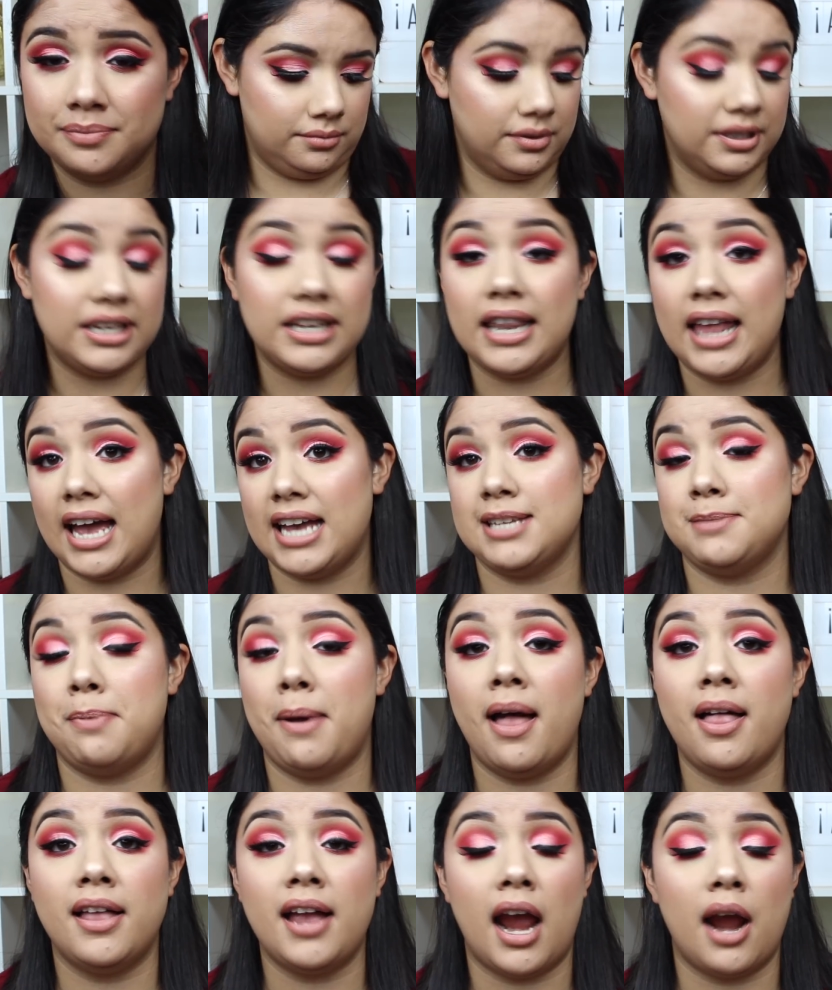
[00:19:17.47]
The last
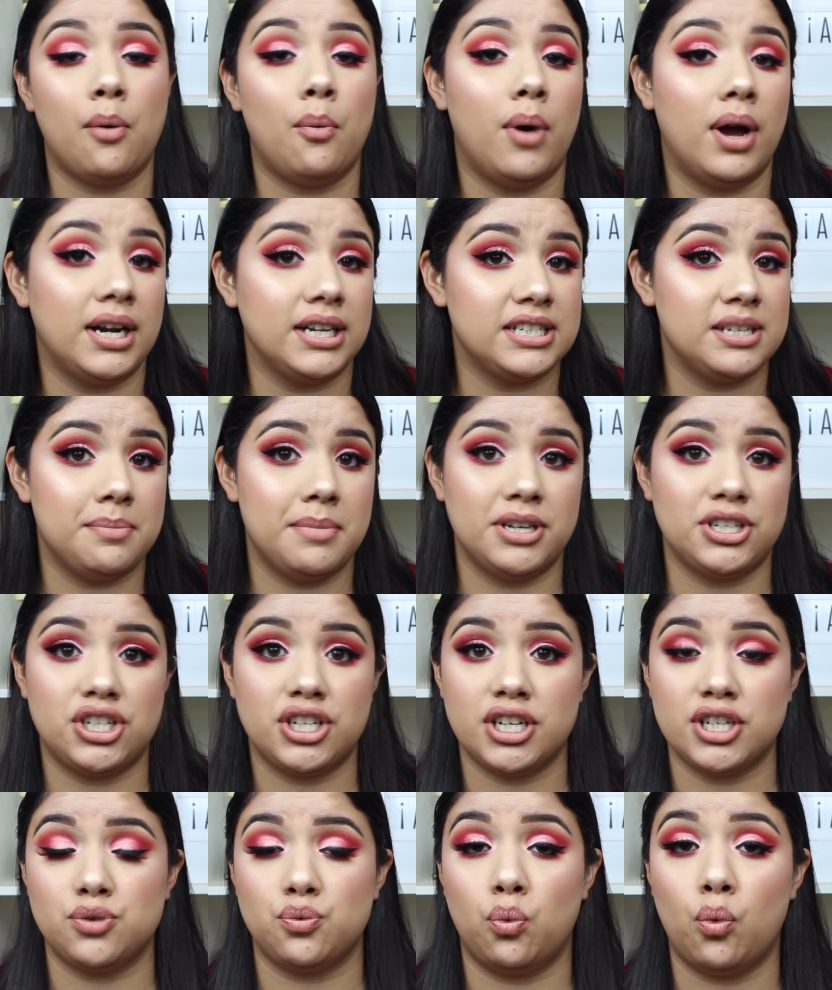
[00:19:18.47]
palette I wanted to
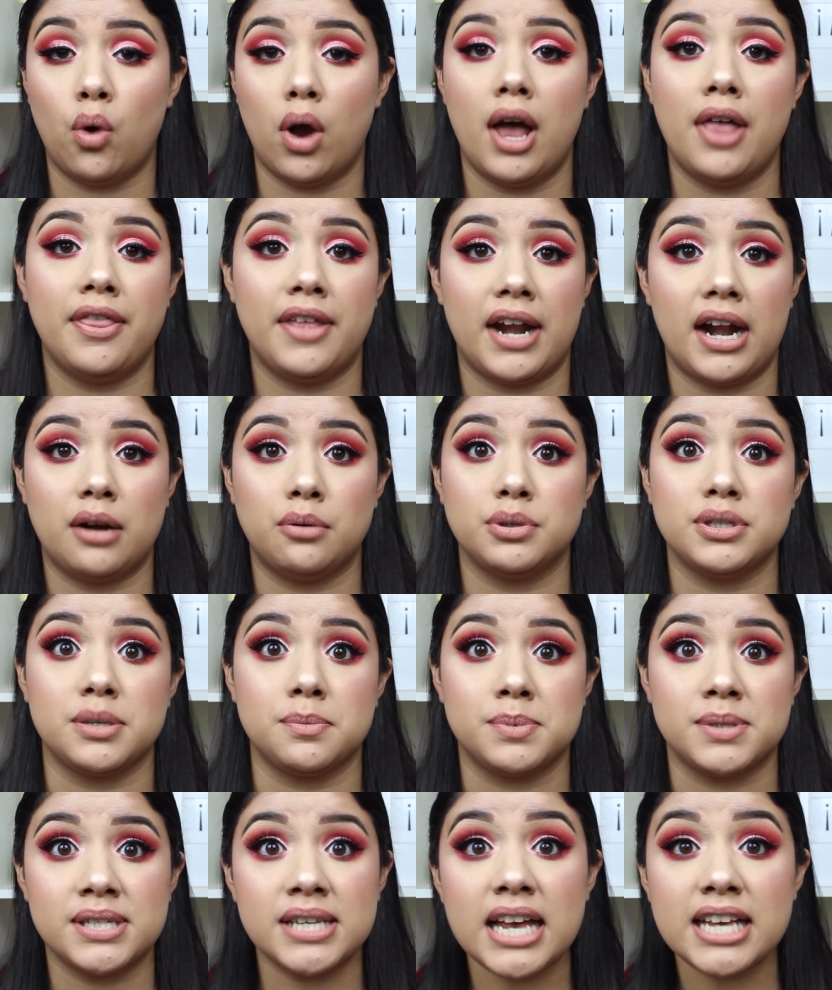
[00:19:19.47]
mention is one that I was
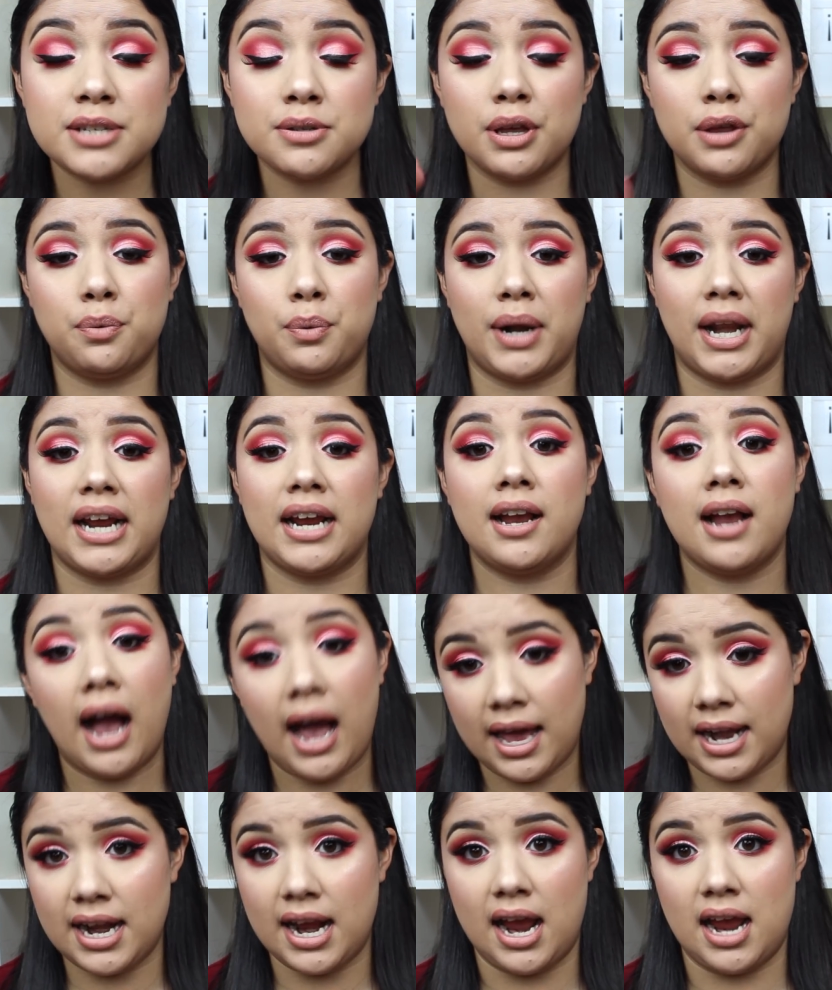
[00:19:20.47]
obsessed with when I
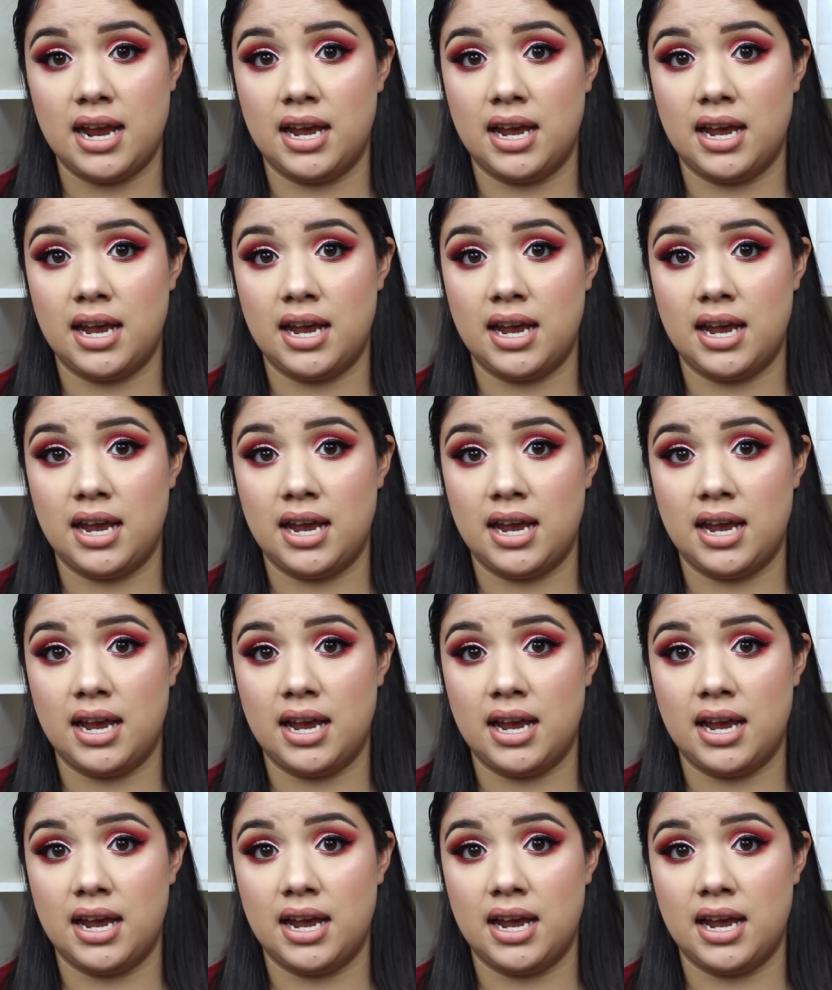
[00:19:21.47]
got it.